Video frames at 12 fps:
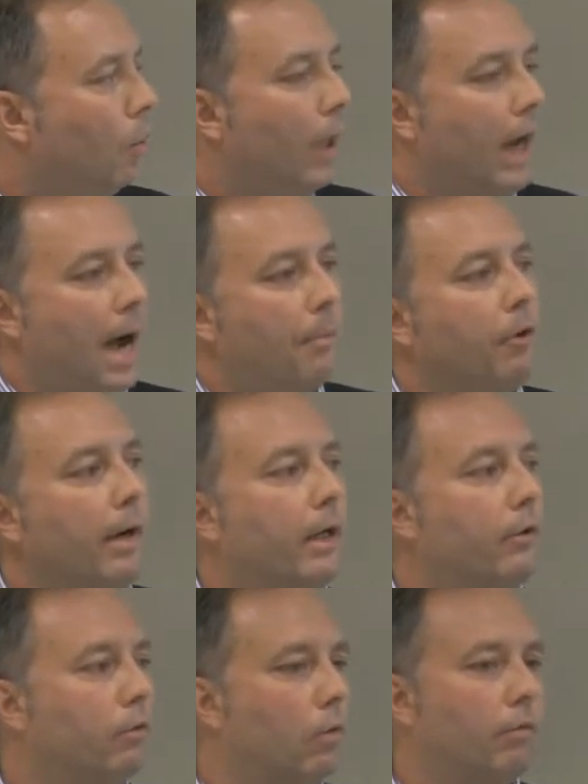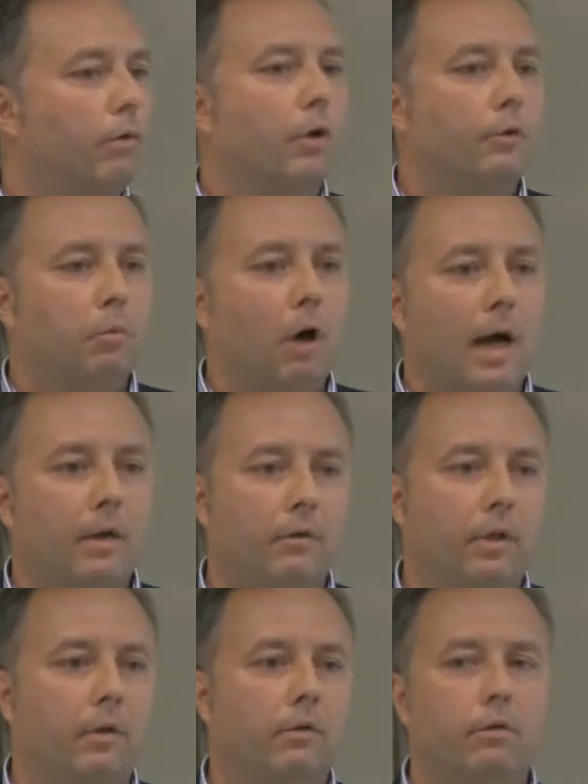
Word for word: We operate as a reverse proxy,